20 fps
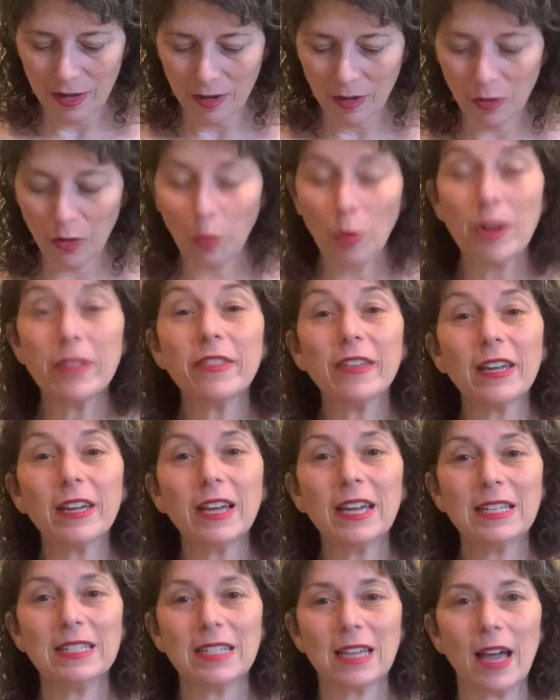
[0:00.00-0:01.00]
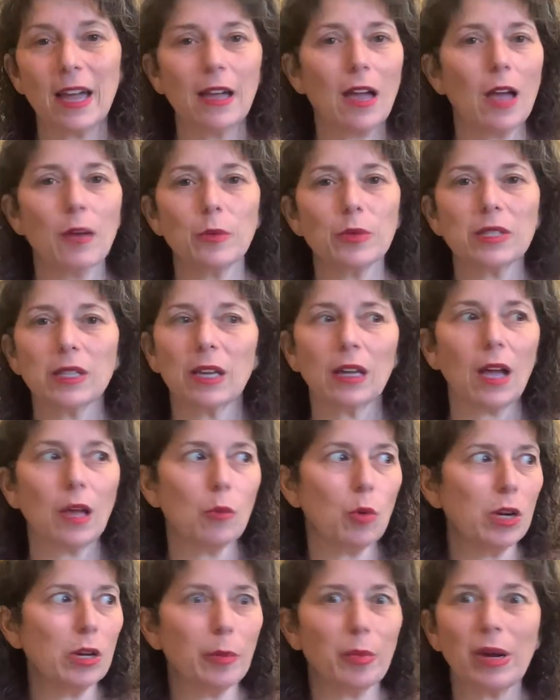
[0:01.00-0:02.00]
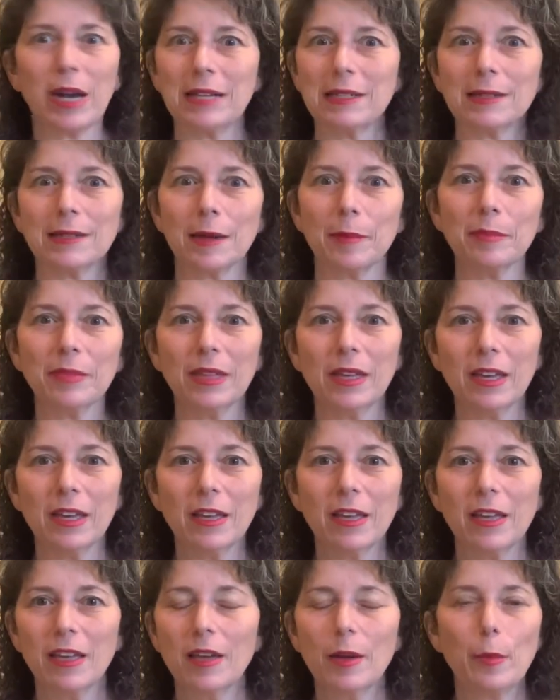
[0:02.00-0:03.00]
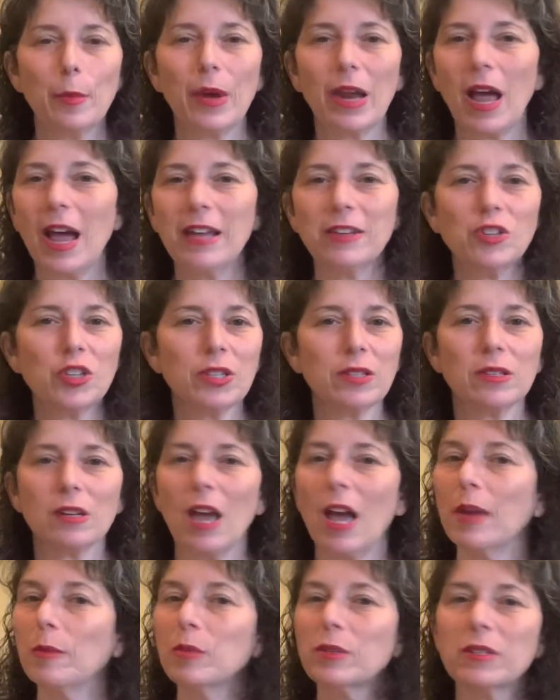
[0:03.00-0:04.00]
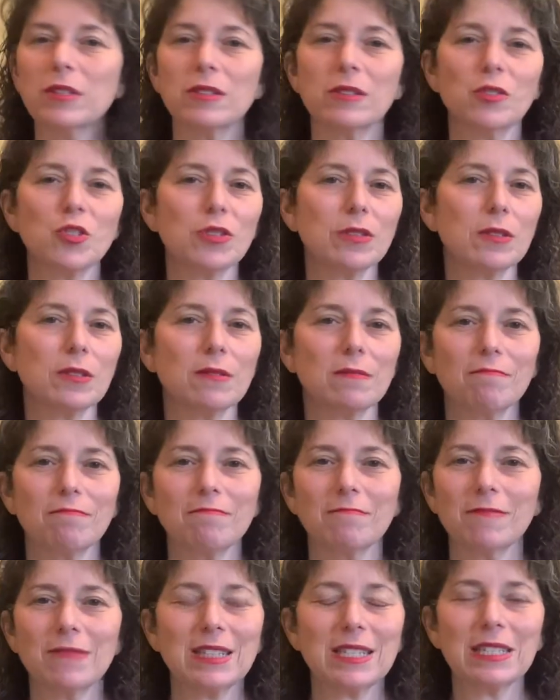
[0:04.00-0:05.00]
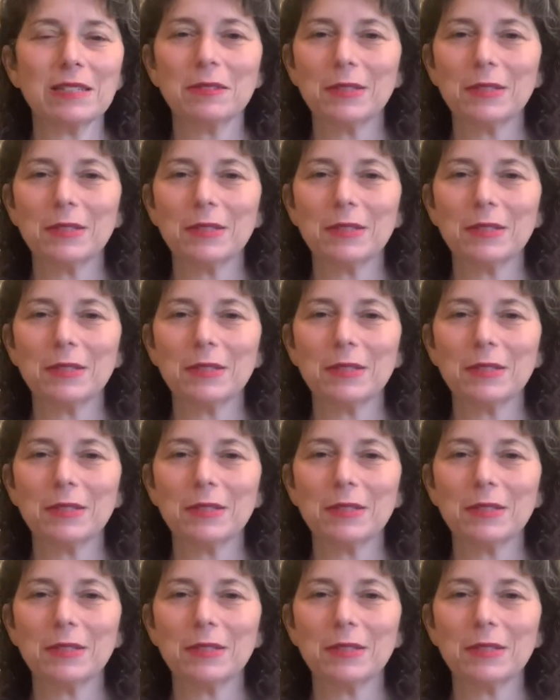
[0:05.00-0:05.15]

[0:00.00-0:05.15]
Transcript: The one thing I was like, I want to buy something, but I was just still